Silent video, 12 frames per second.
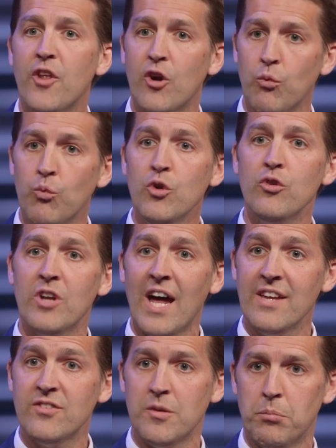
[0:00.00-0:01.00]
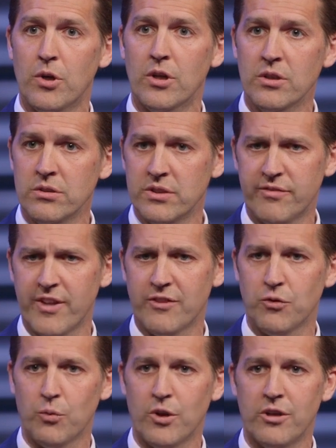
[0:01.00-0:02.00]
that are routinizable, if
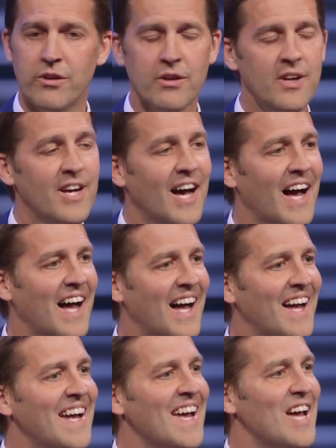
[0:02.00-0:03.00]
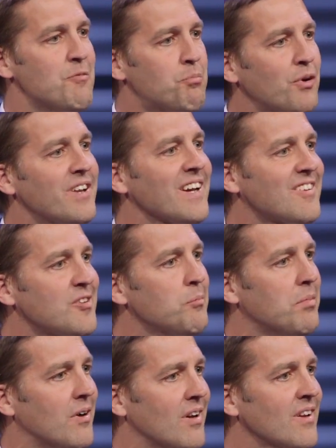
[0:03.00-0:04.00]
that's a word, and
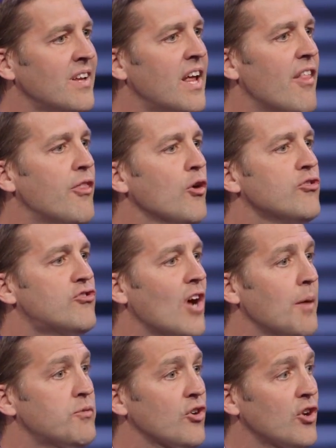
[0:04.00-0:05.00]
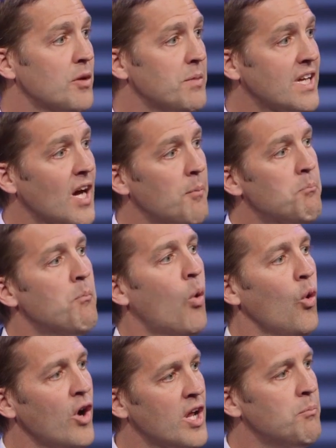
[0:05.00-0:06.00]
predictable, those jobs are going to become
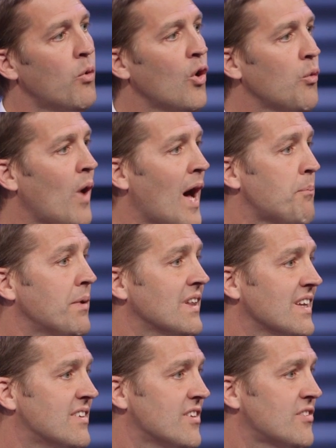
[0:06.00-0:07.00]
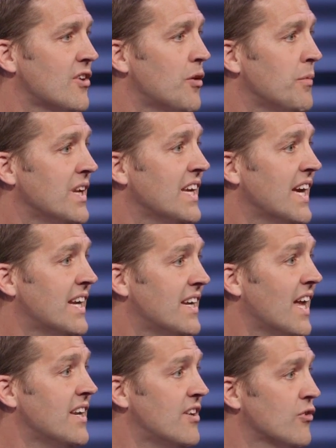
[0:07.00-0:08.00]
more and more rapidly
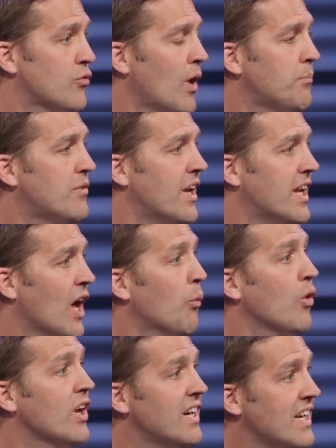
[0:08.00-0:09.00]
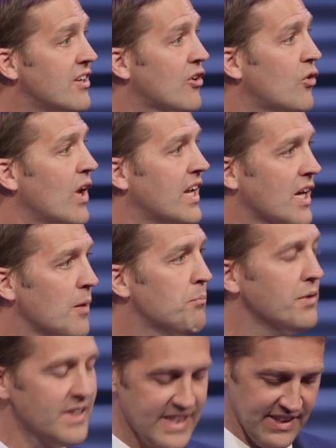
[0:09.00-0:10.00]
disintermediated and disrupted, and we're going to need to create a
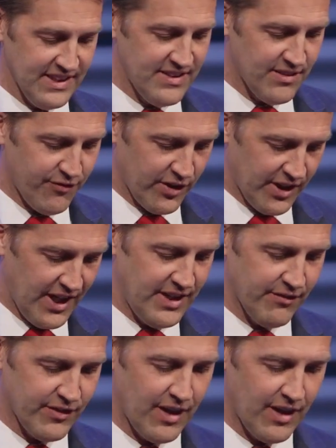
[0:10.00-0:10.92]
completely different kind of